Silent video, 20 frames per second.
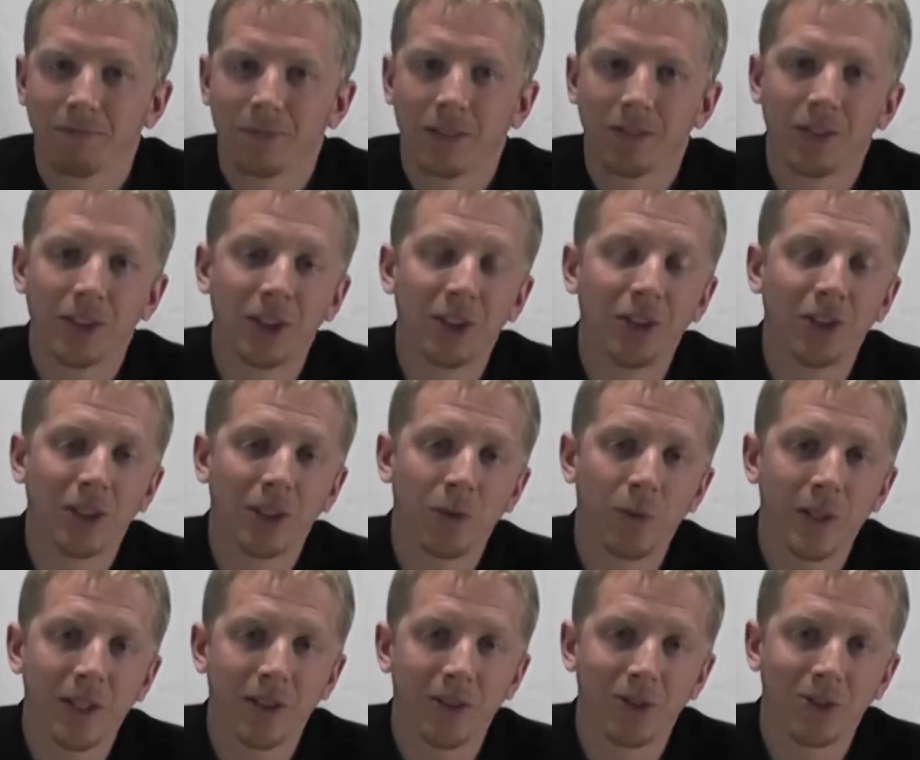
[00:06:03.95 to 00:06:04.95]
If you're using
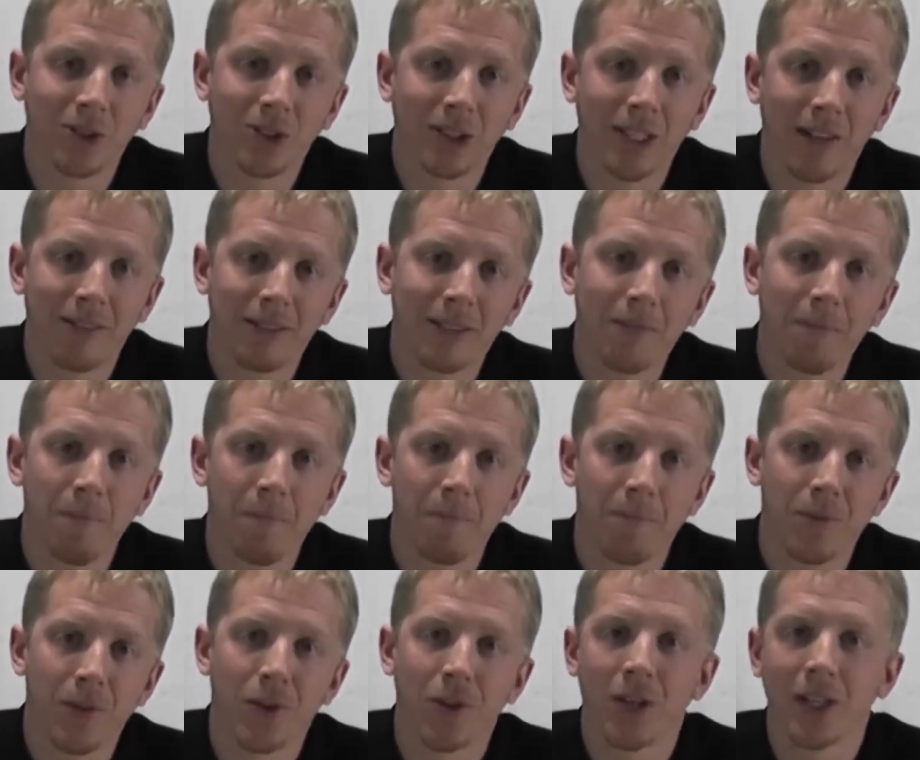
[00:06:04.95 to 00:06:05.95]
Windows 7,
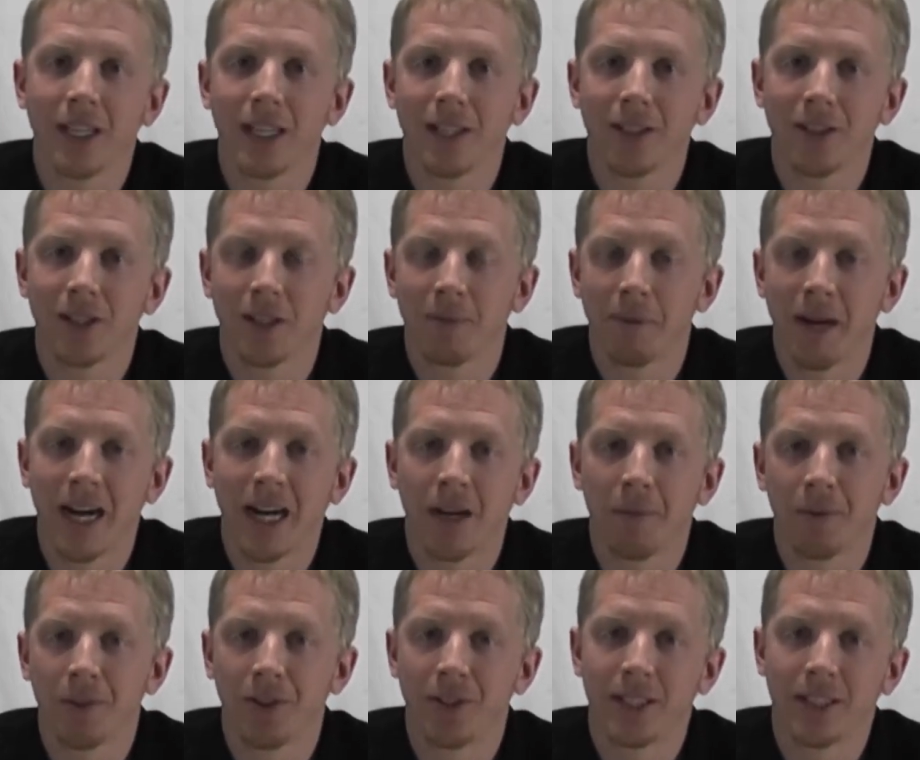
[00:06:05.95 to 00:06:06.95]
you can get to the
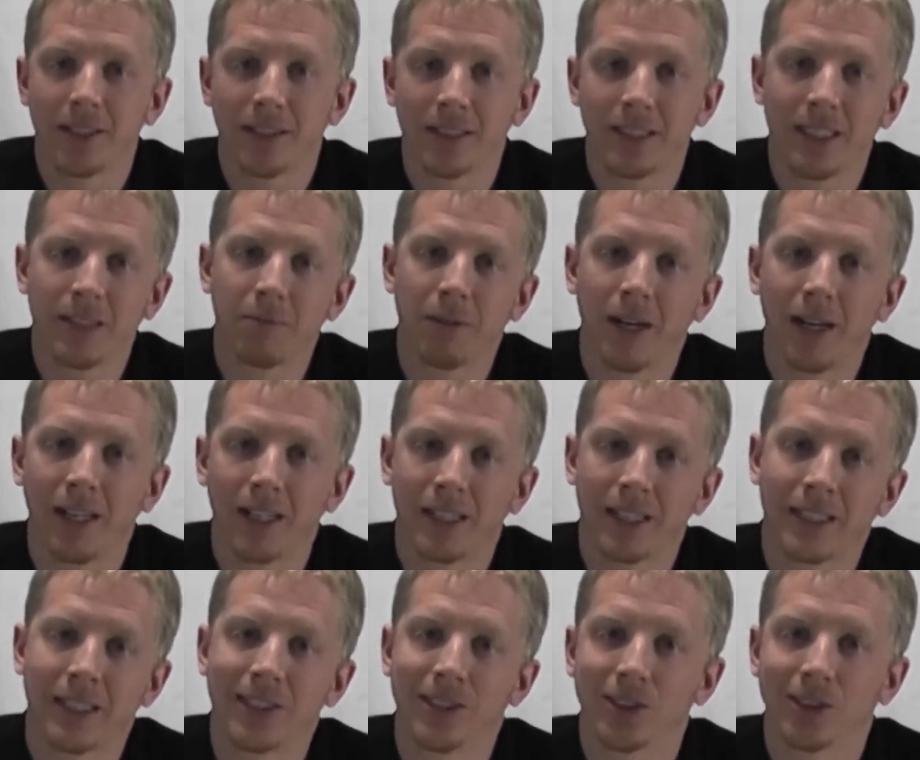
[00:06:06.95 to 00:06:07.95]
backup utility by
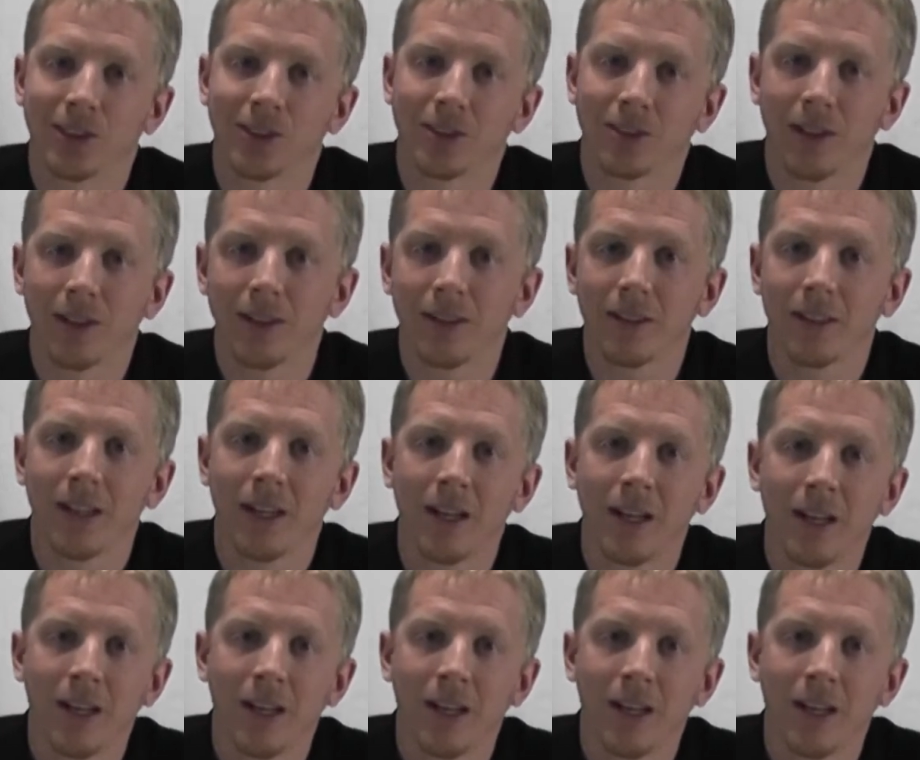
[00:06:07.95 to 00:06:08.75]
clicking on Start,